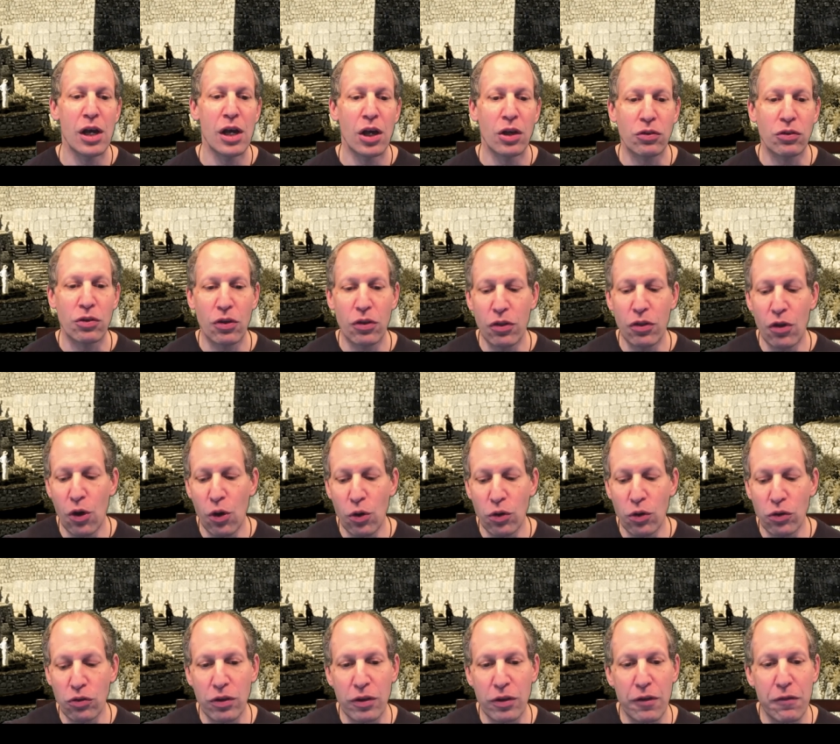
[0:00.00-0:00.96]
So
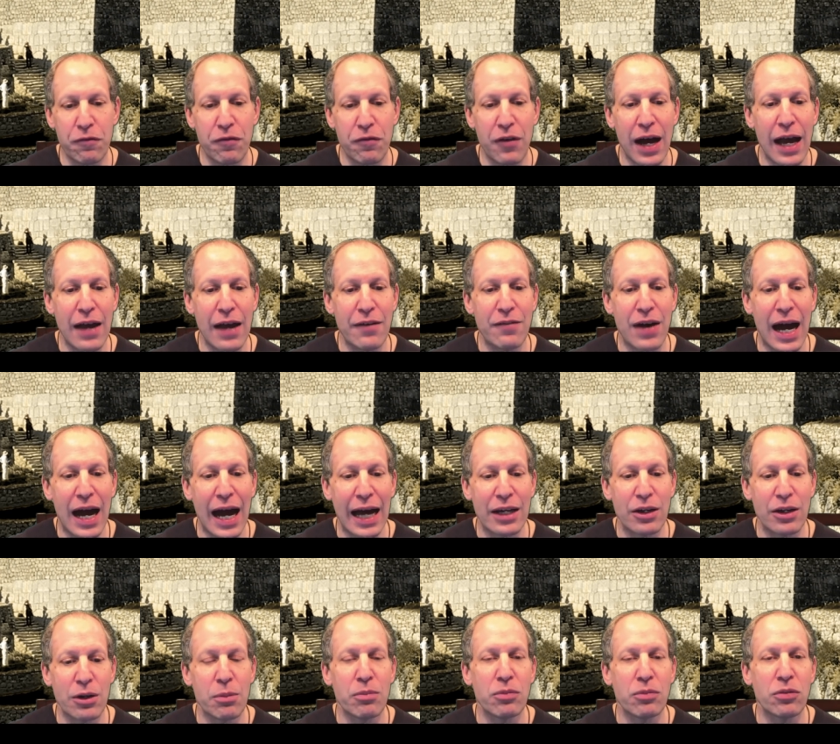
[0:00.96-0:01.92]
those are the five
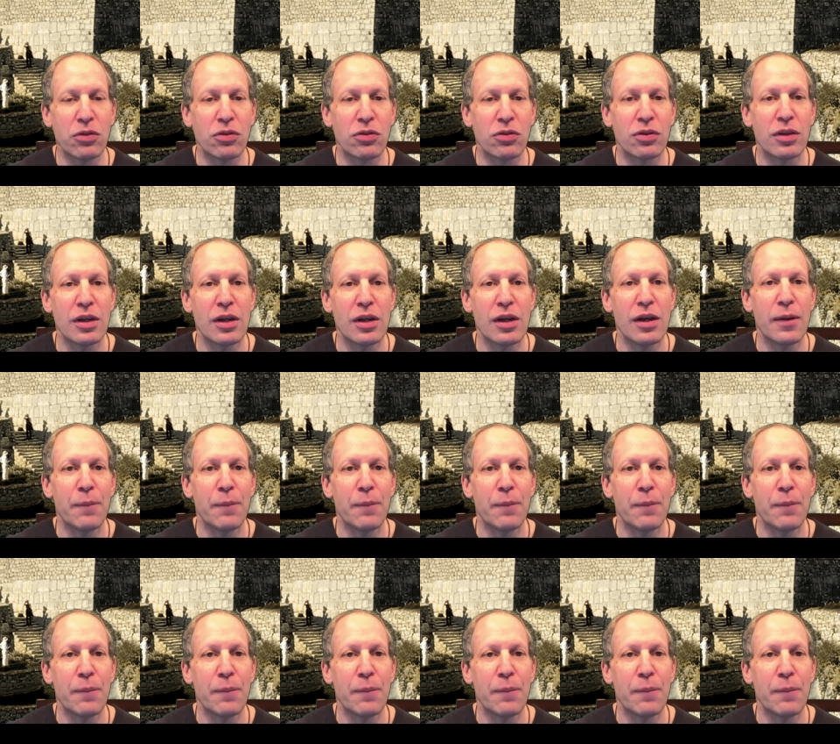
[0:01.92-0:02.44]
items